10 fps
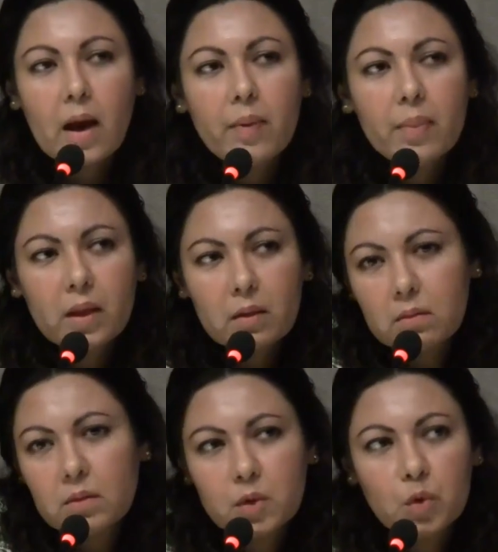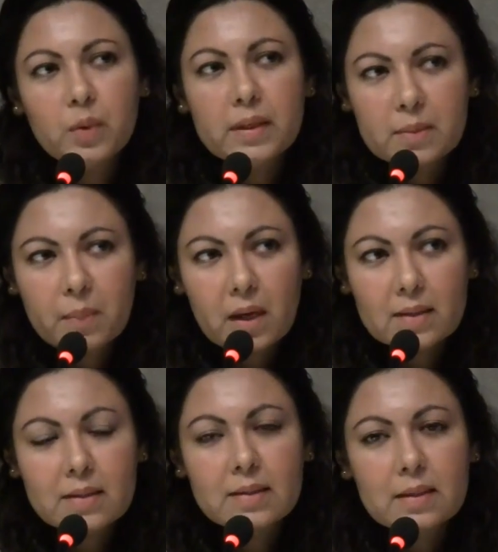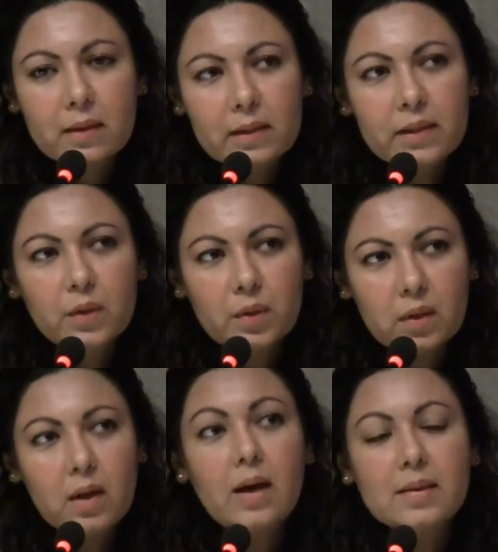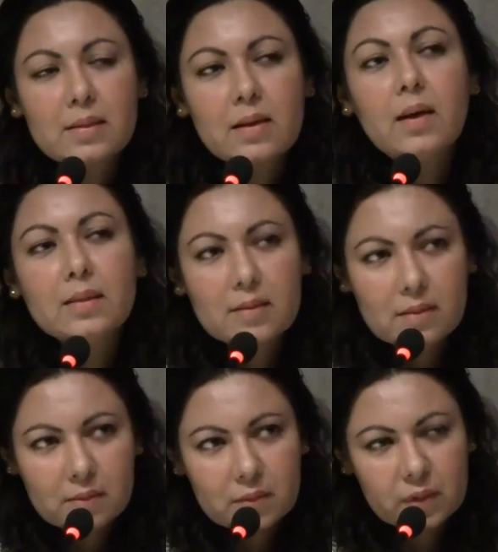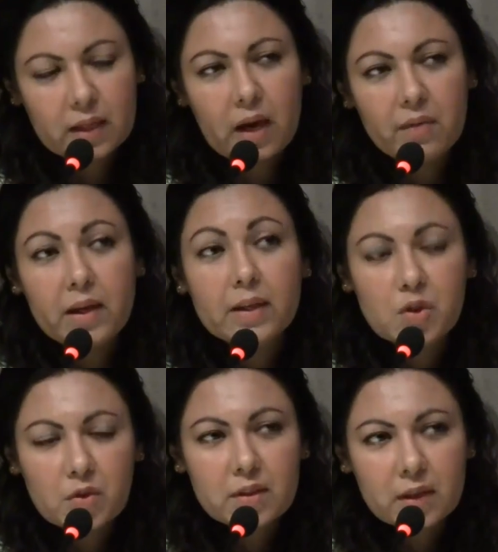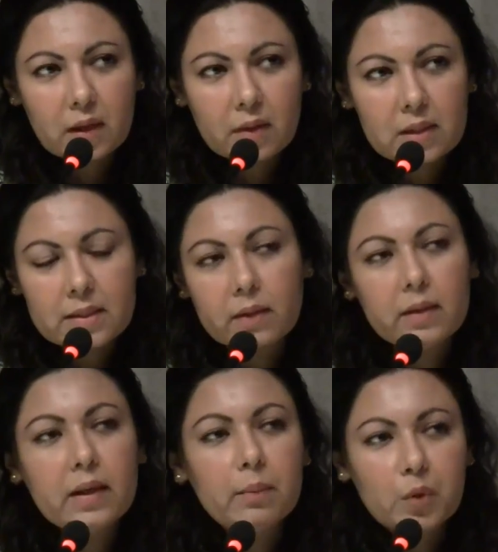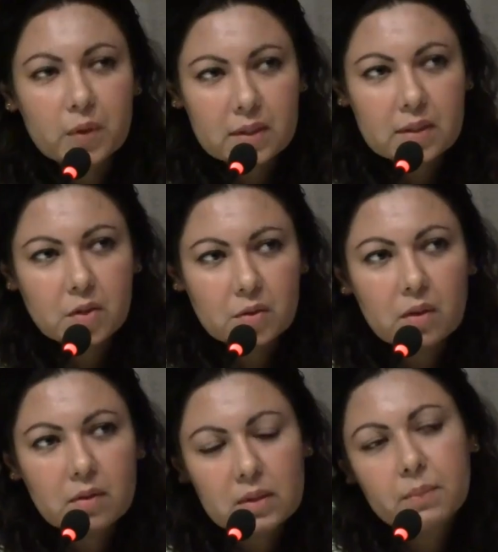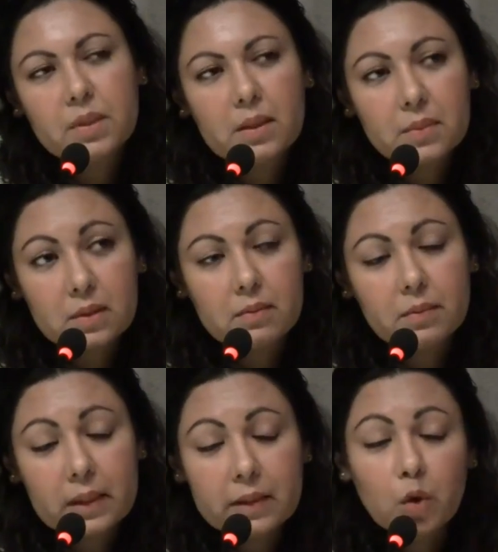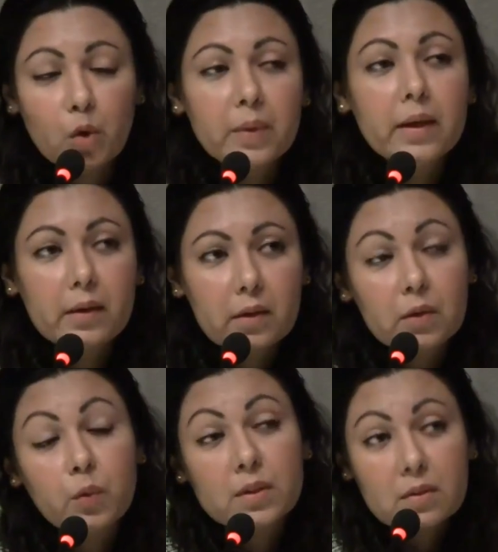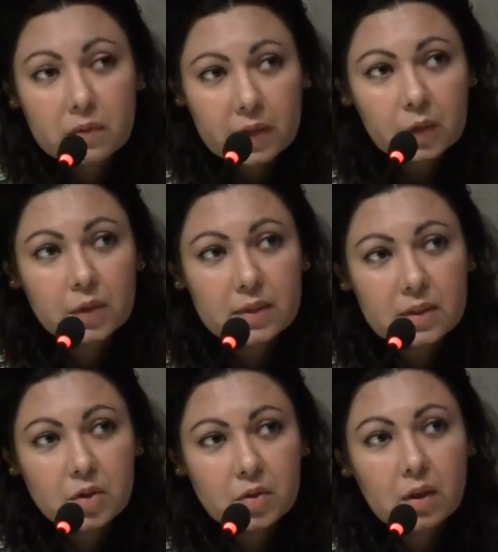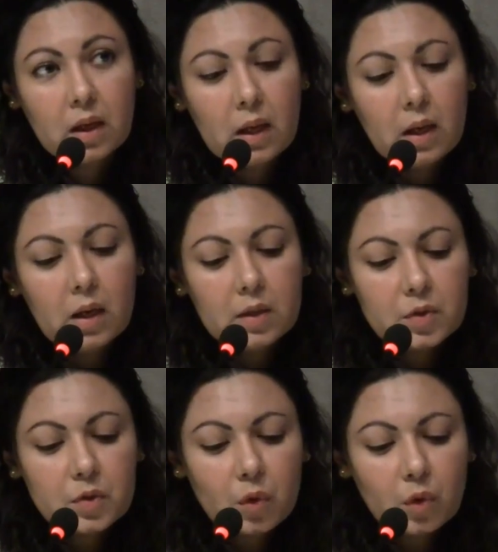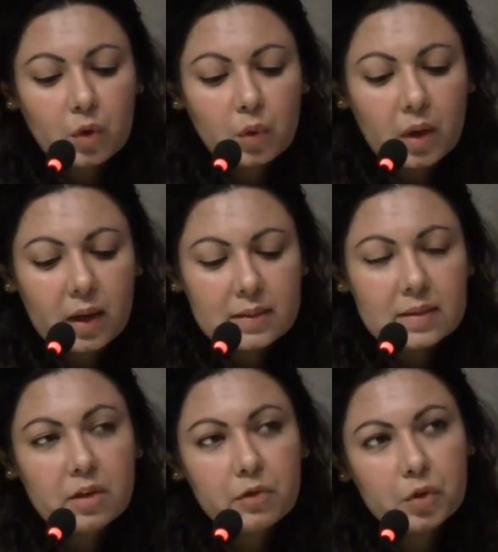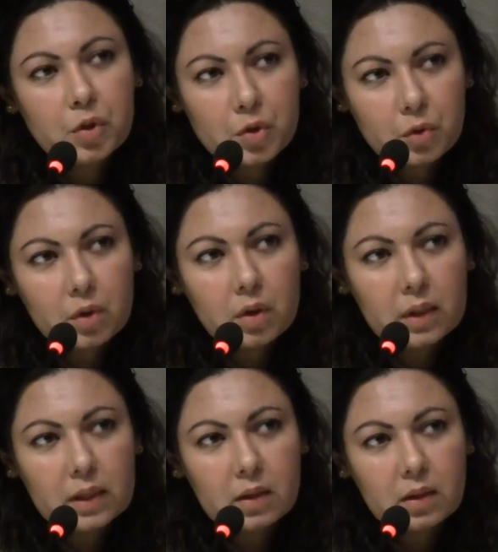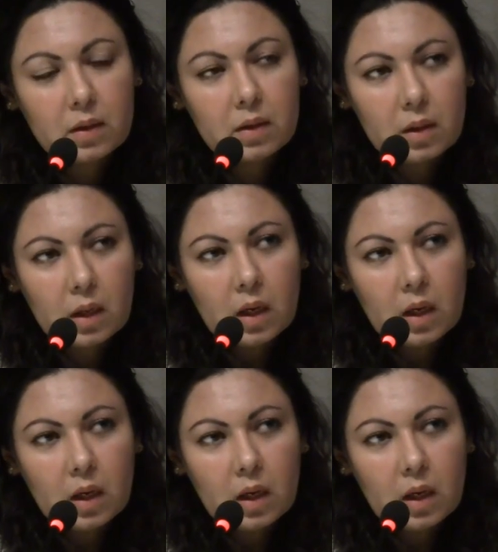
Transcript: and then the two weeks pass and then suddenly on the last last they have an extra day they'll suddenly come to a decision and sometimes well in copenhagen it wasn't a very good decision so you can't say for sure uh,